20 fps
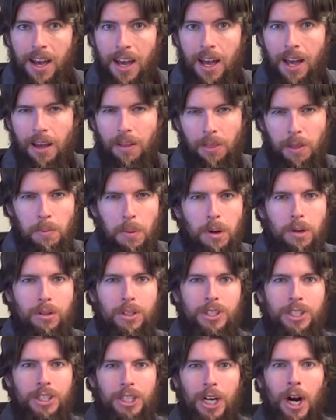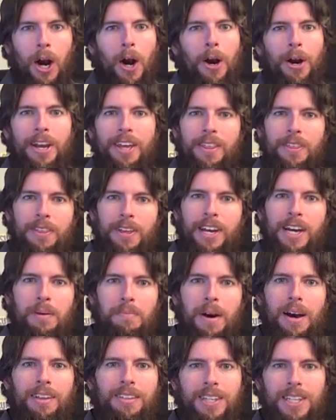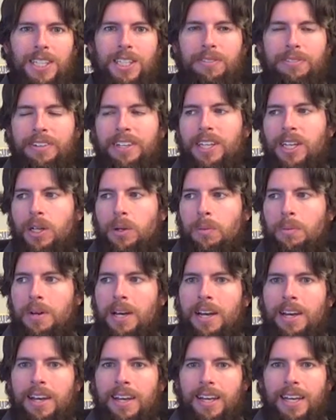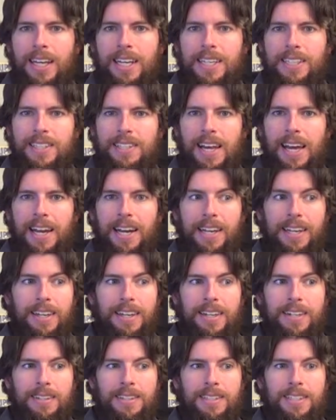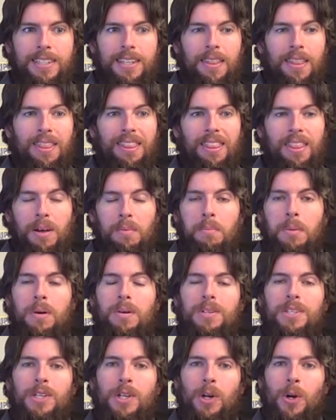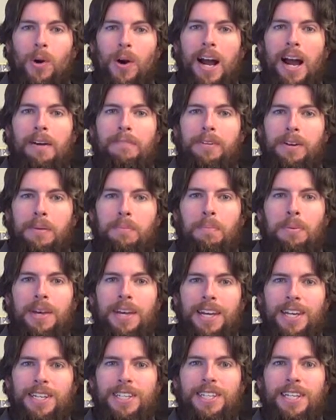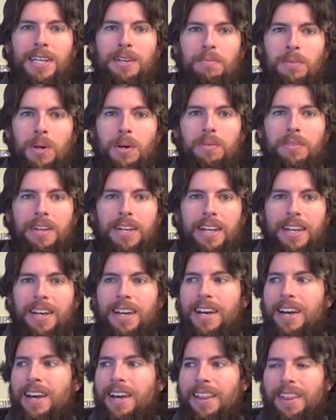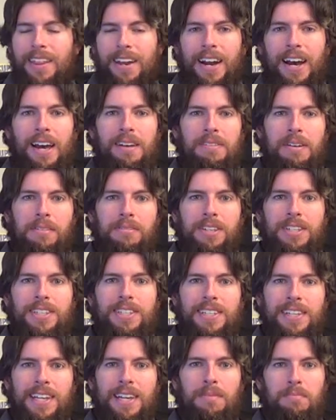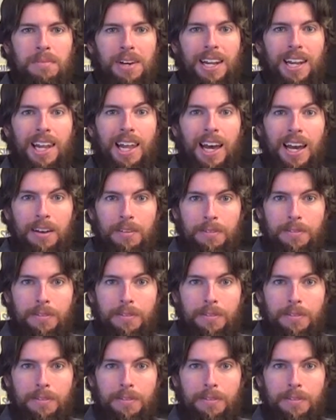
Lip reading: the most jarring thing about this film is that it's the most graphic PG movie that I have ever seen in my life.